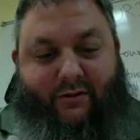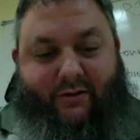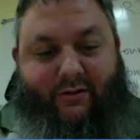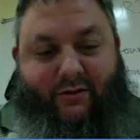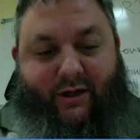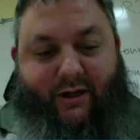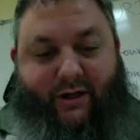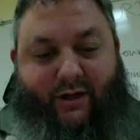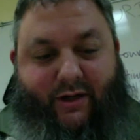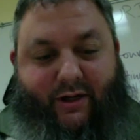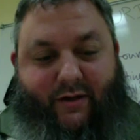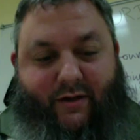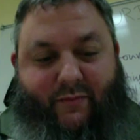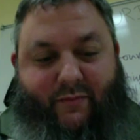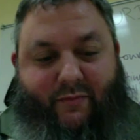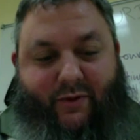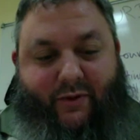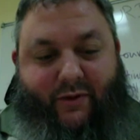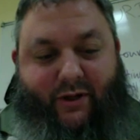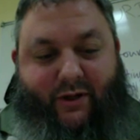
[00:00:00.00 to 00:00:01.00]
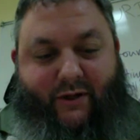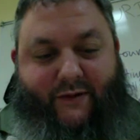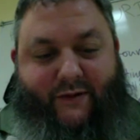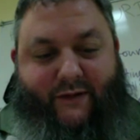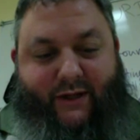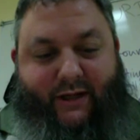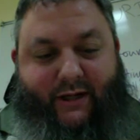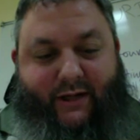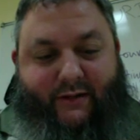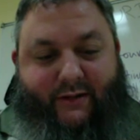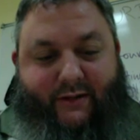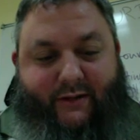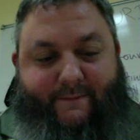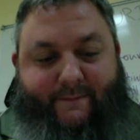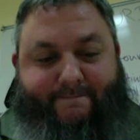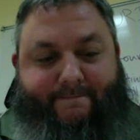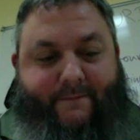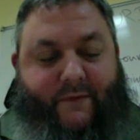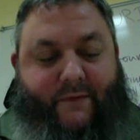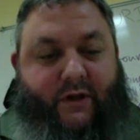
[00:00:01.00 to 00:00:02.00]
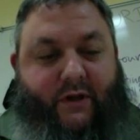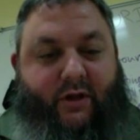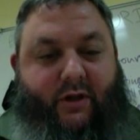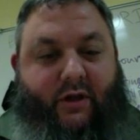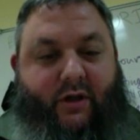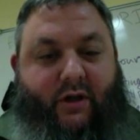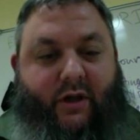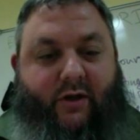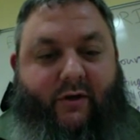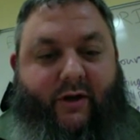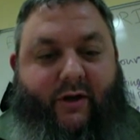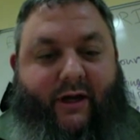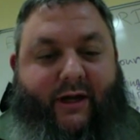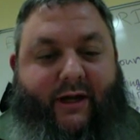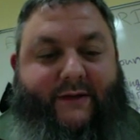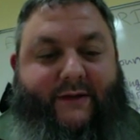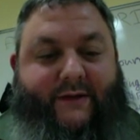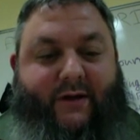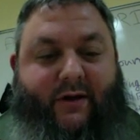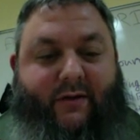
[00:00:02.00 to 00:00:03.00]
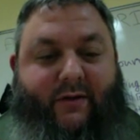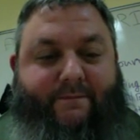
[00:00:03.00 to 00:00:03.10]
And pause that. Okay, so